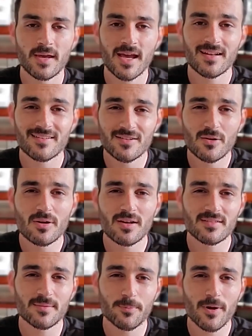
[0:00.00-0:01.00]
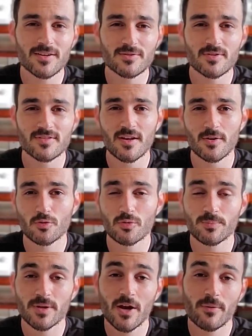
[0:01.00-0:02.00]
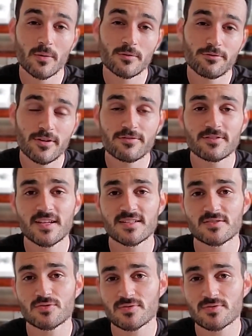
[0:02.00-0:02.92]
And as long as the price to sales will be around 15 to